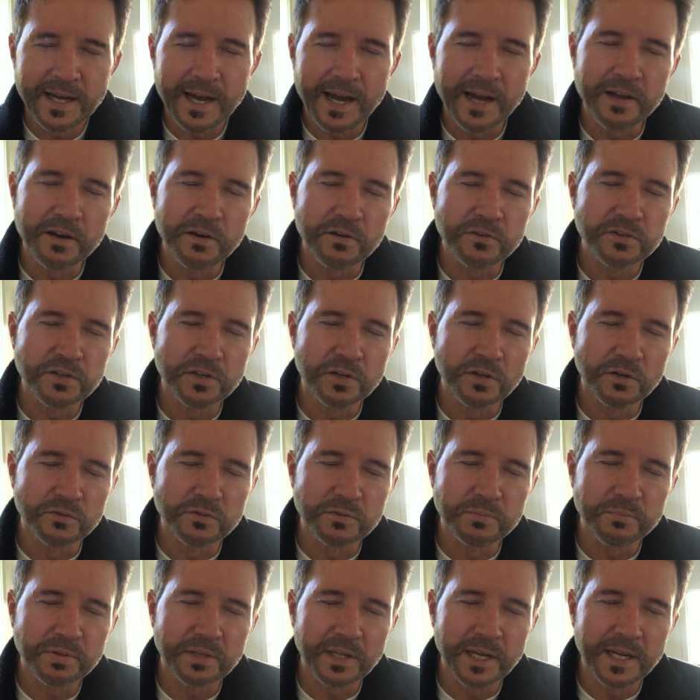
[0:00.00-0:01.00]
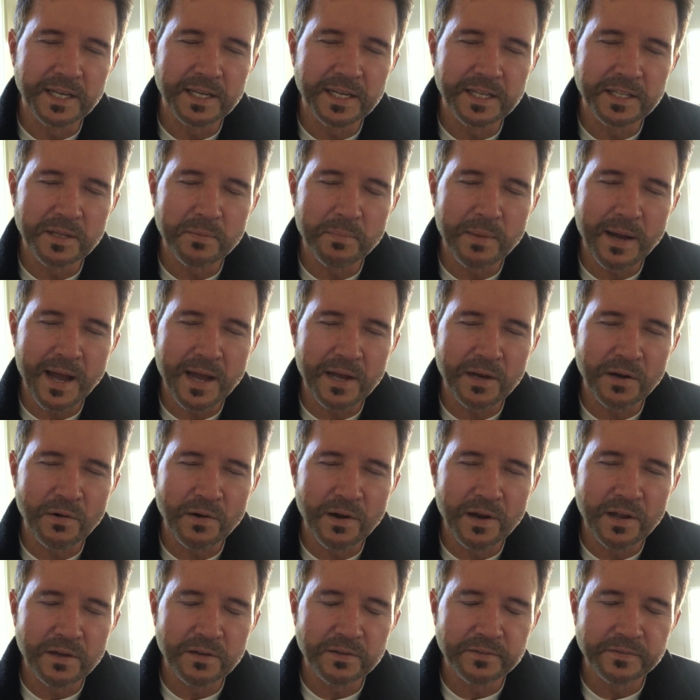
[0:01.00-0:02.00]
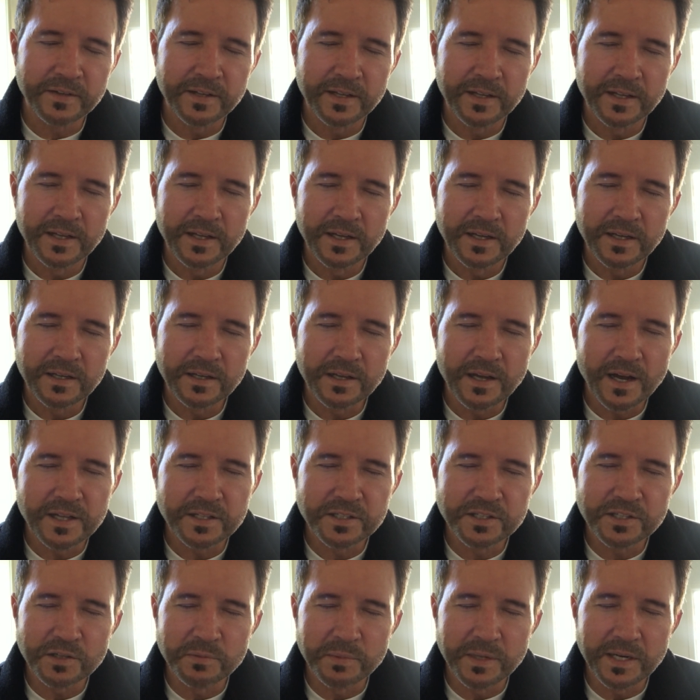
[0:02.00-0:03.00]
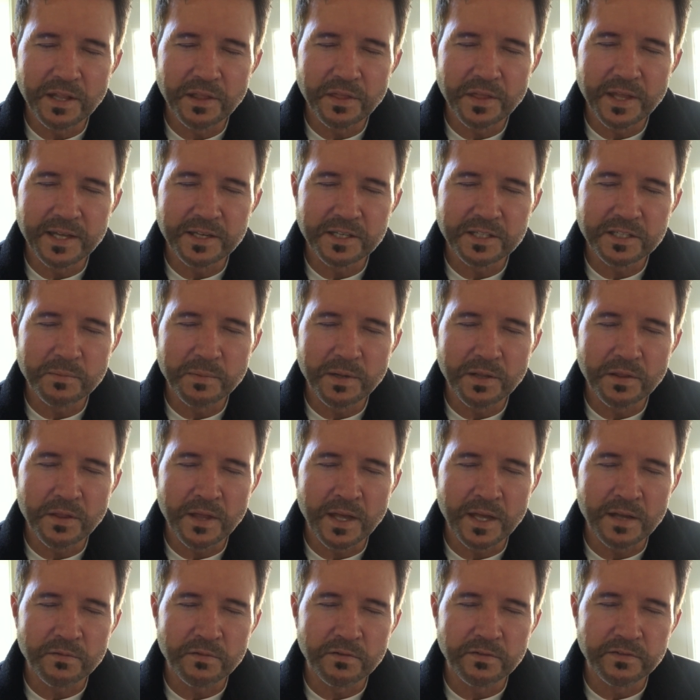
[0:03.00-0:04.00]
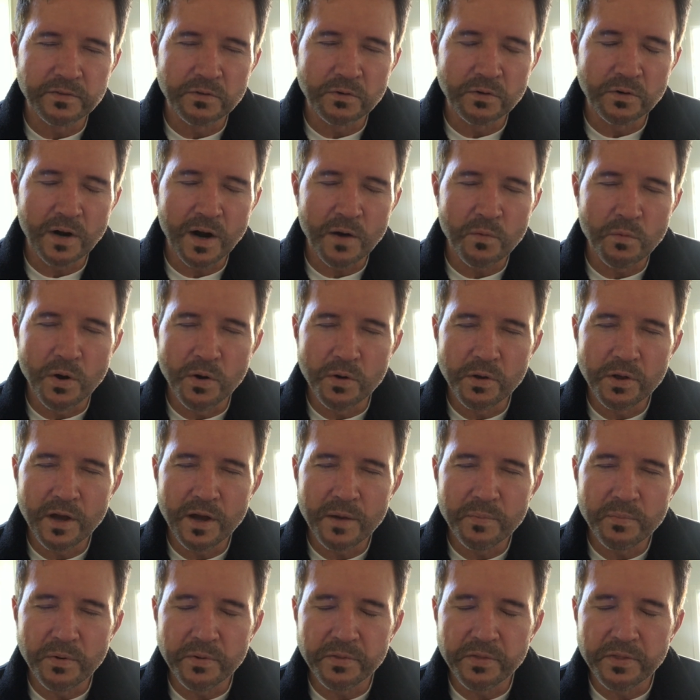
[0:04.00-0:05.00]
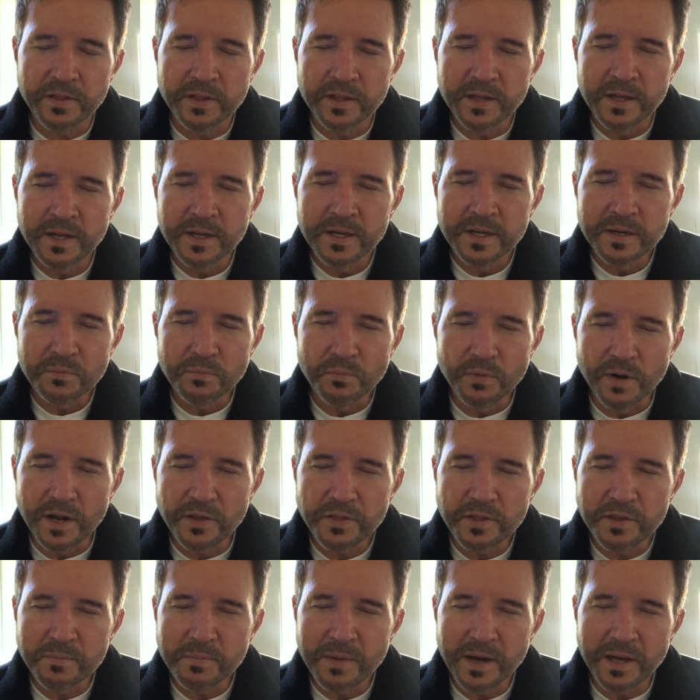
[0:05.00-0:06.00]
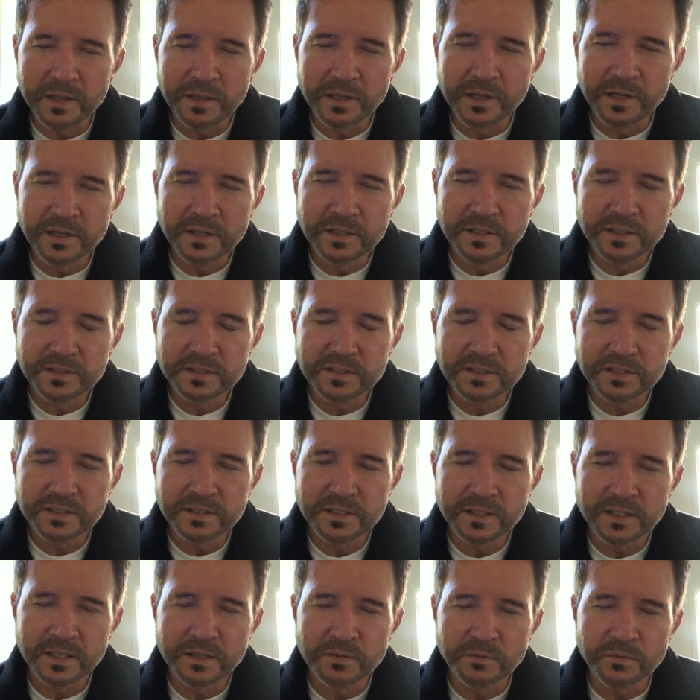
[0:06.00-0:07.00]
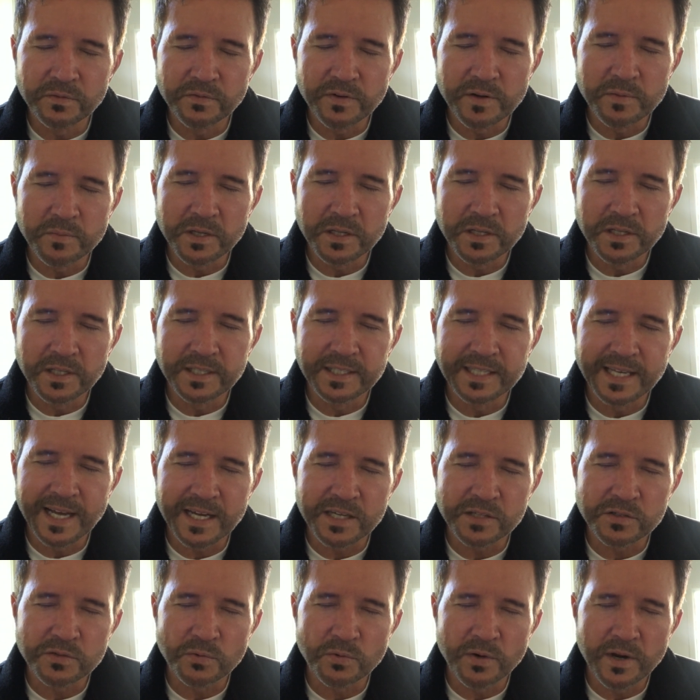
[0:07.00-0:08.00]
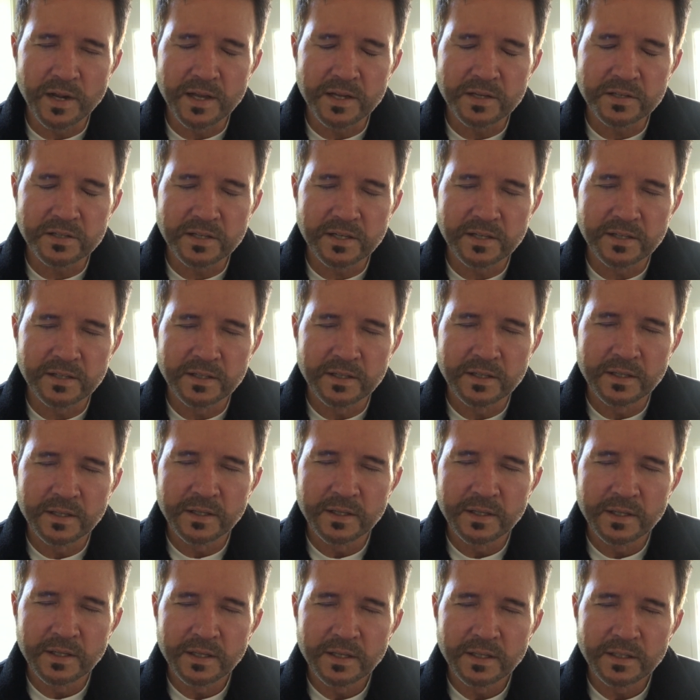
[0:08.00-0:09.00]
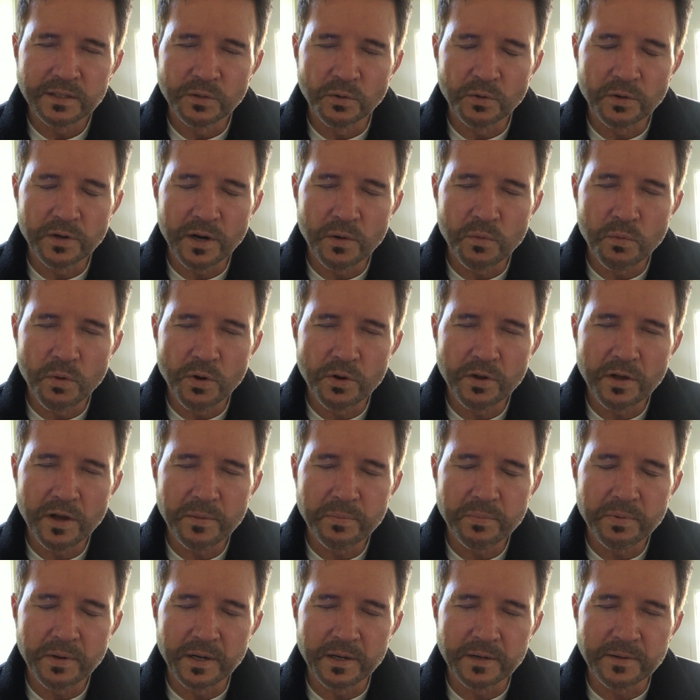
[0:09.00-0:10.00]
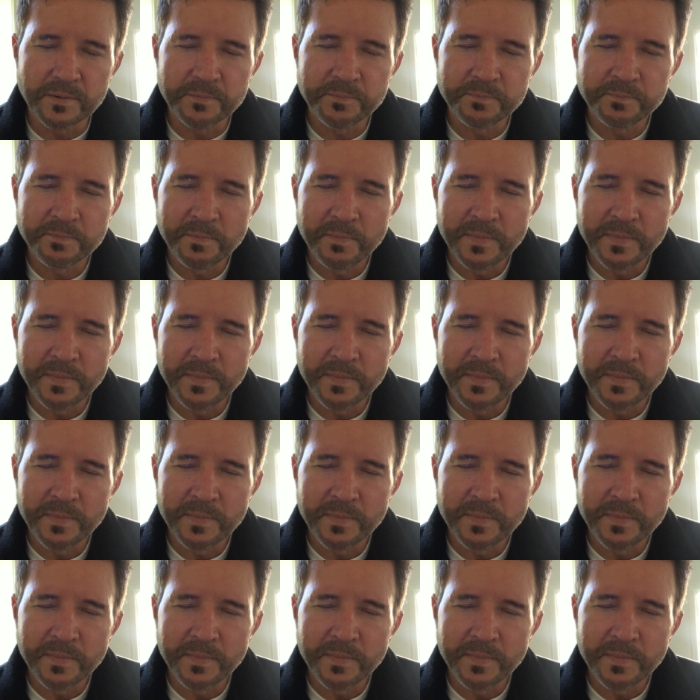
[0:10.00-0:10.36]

I hear children playing in the background. God, so many things to be thankful for. I woke up with breath in my lungs um, from a good night's rest. Lord, I woke up um,